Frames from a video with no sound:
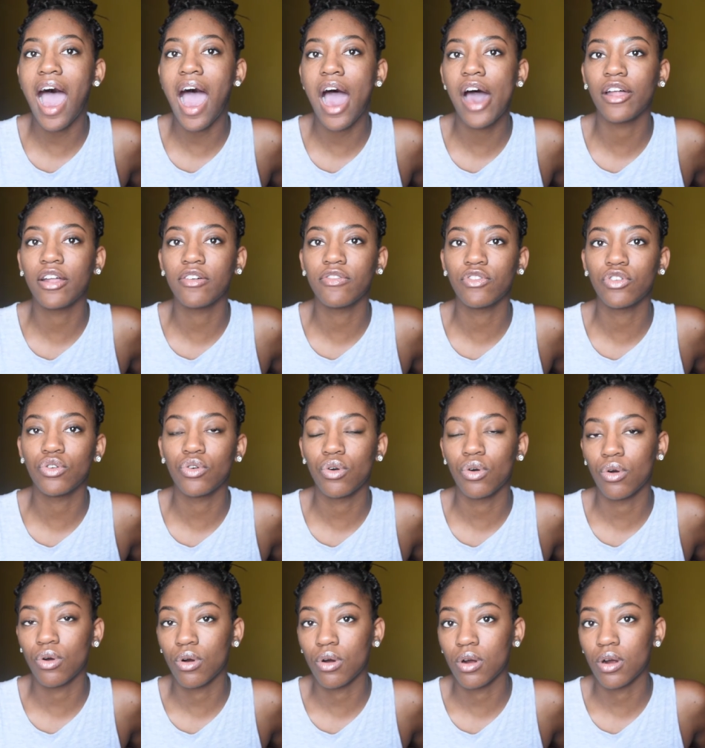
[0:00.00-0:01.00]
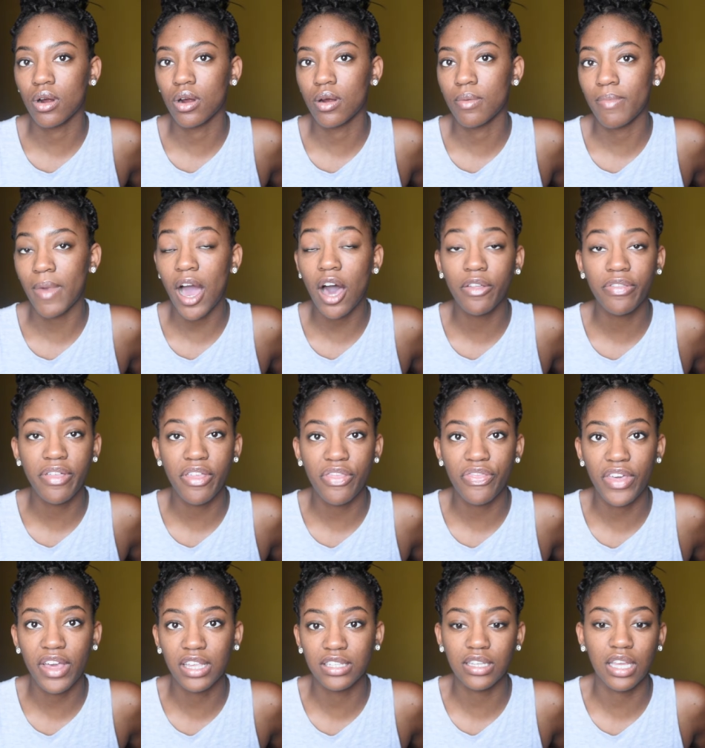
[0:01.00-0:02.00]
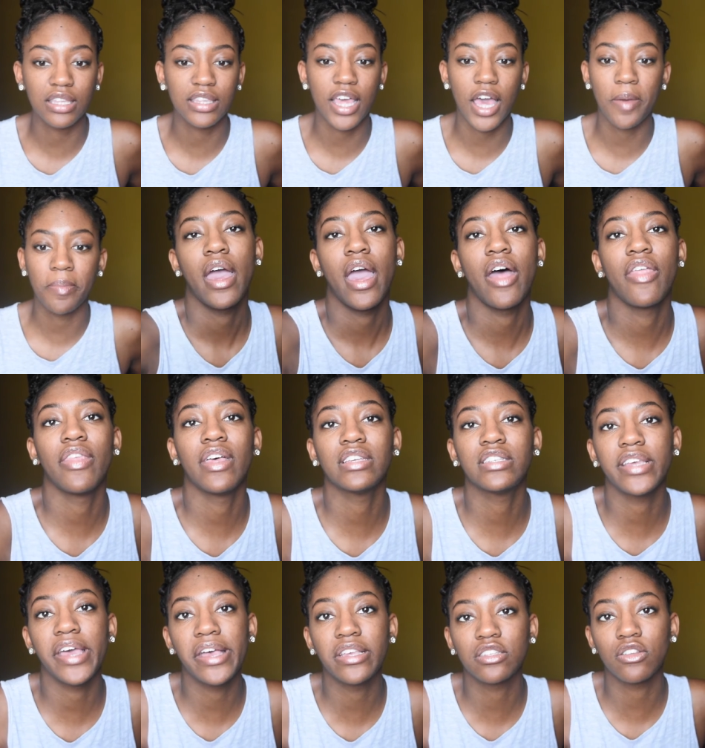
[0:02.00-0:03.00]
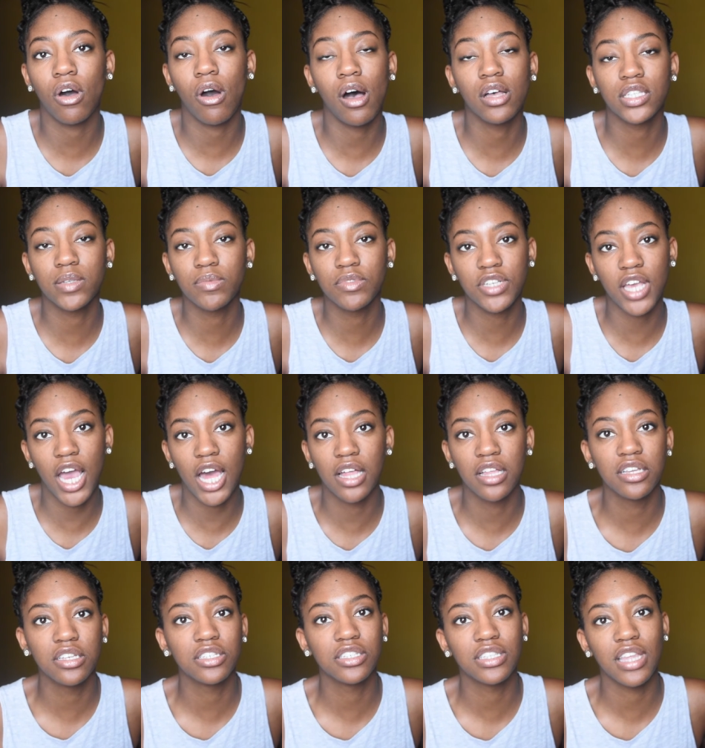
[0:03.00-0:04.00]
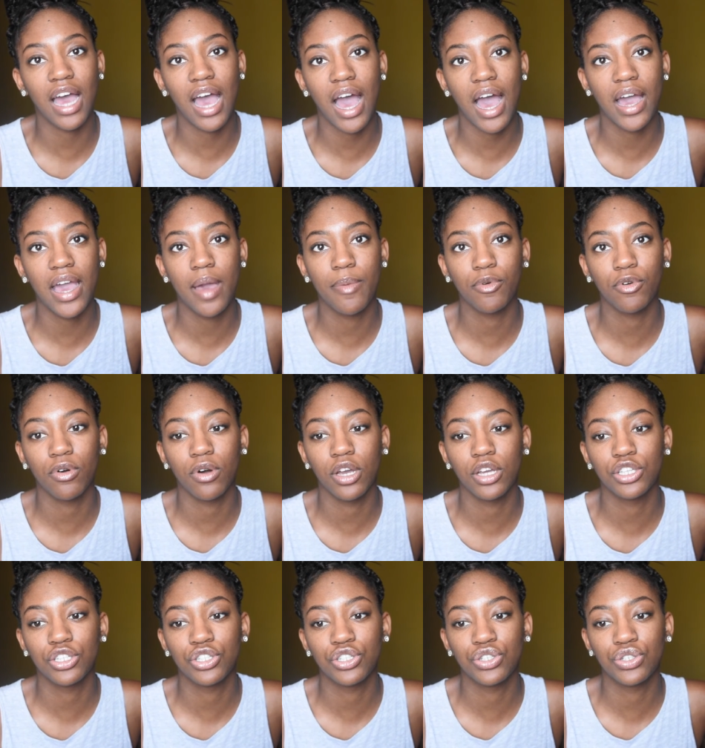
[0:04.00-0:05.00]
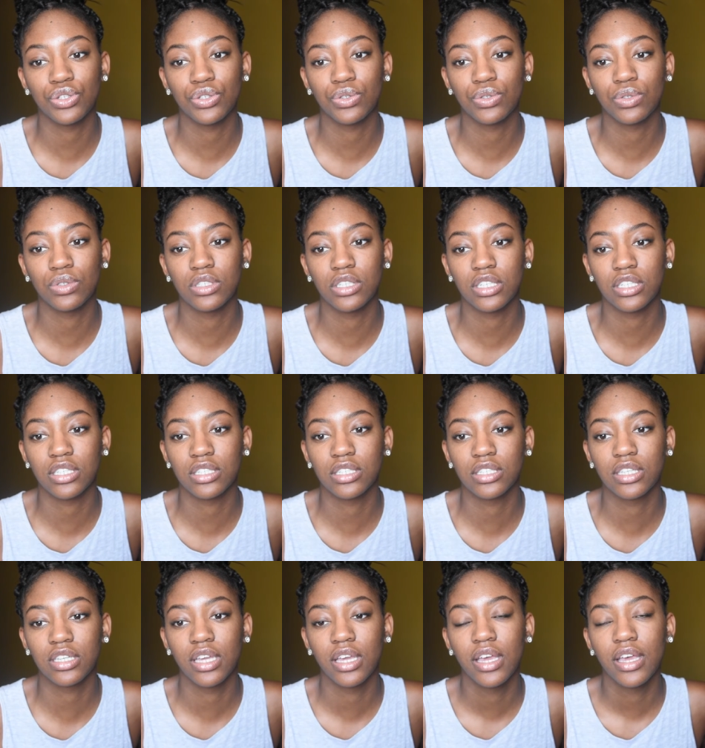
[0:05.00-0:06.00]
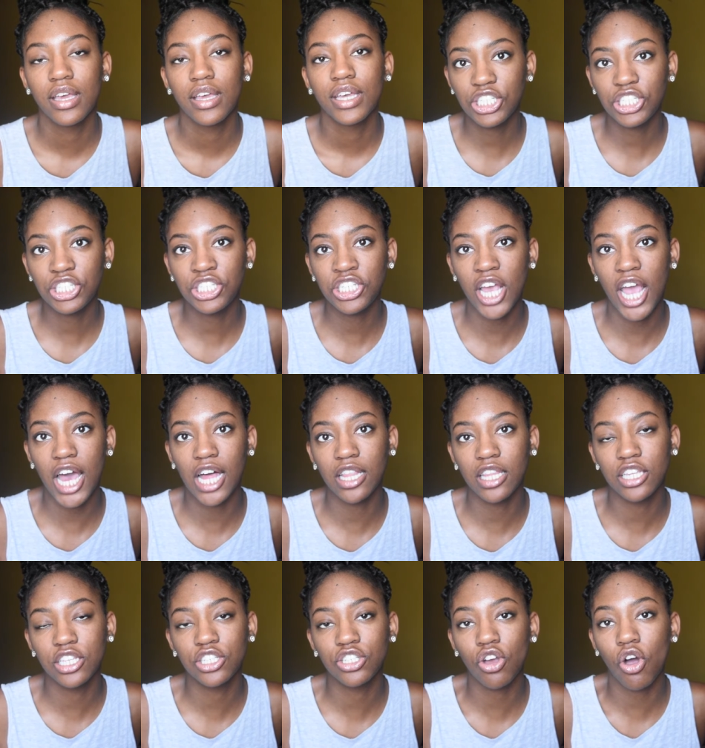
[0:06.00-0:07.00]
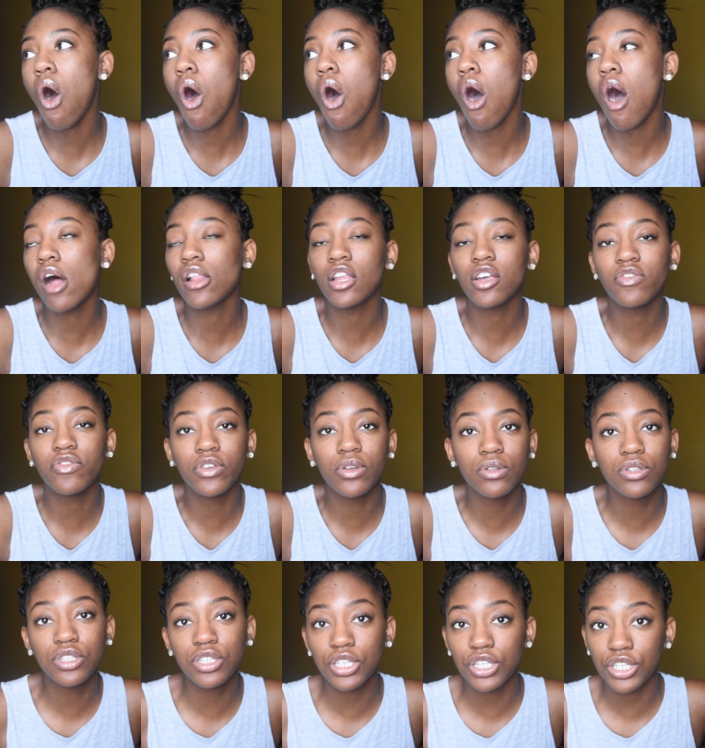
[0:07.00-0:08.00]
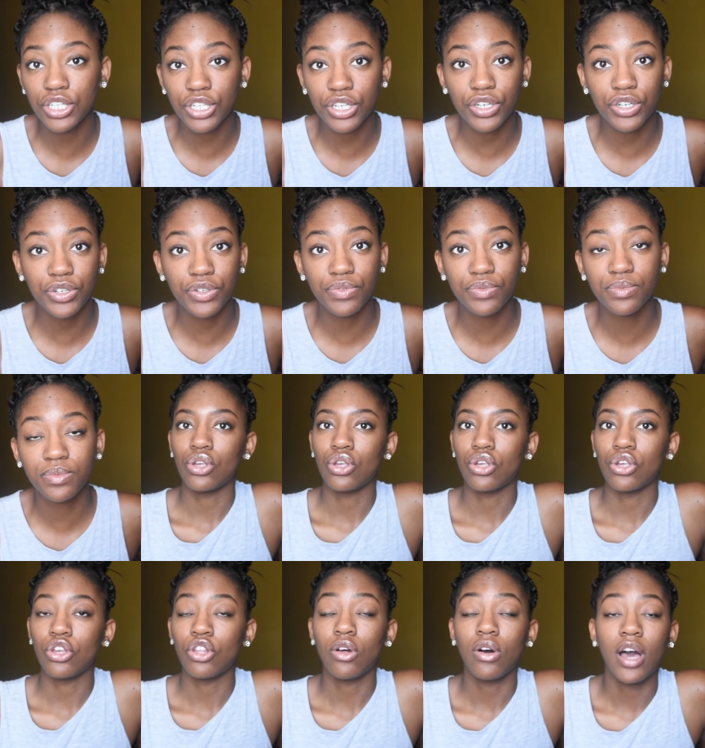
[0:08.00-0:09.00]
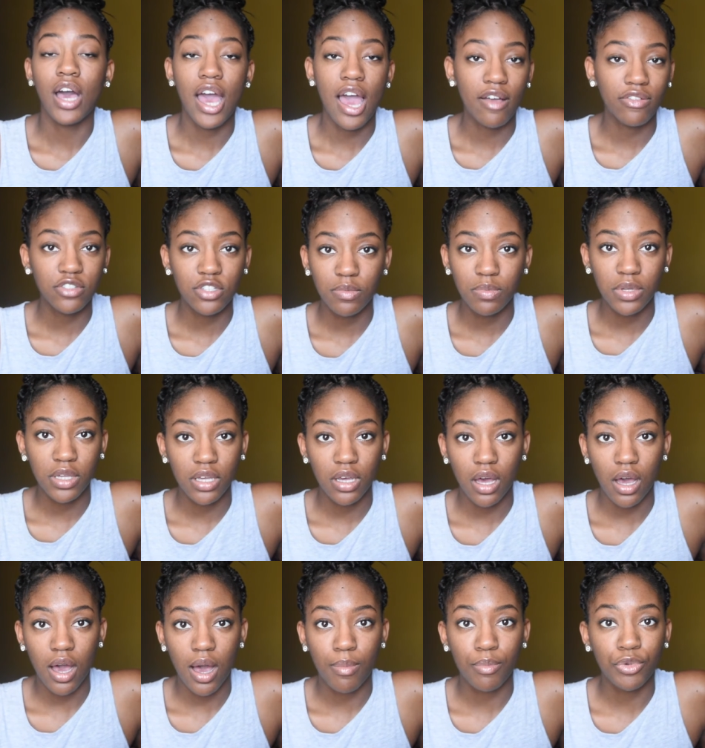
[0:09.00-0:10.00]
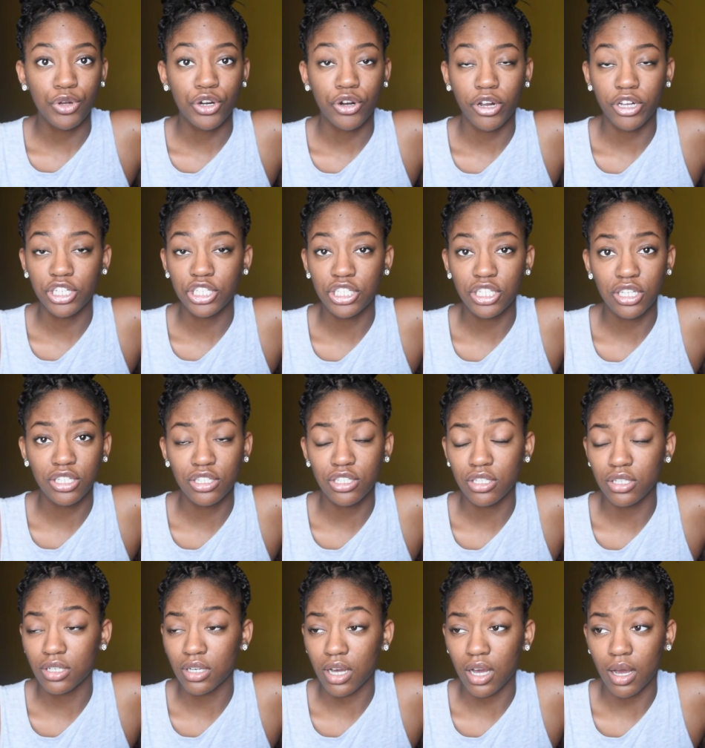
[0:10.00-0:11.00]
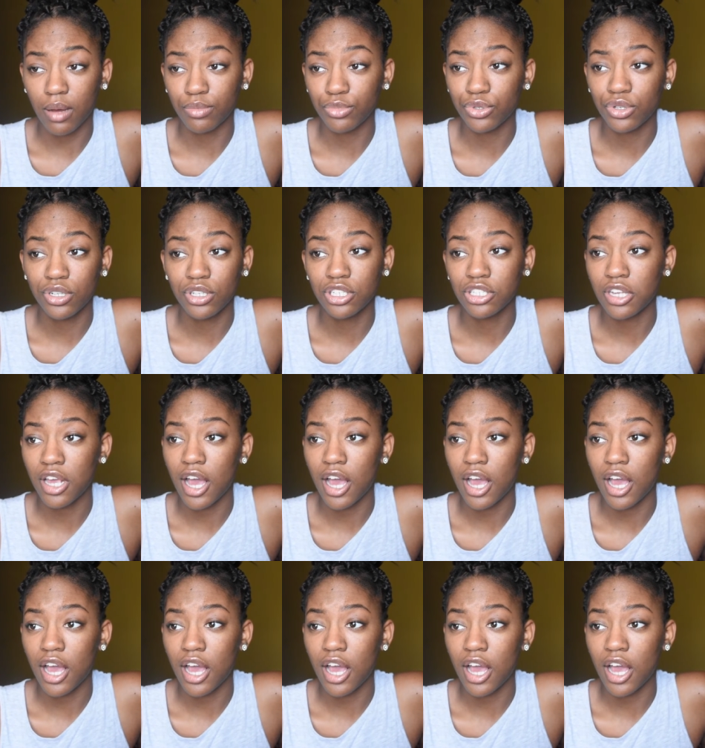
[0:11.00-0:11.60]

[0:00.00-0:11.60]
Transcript: out of your mouth and things like that. And this is an awesome challenge that I am going to just challenge all of you to do. You don't have to be um, Christian to um, do this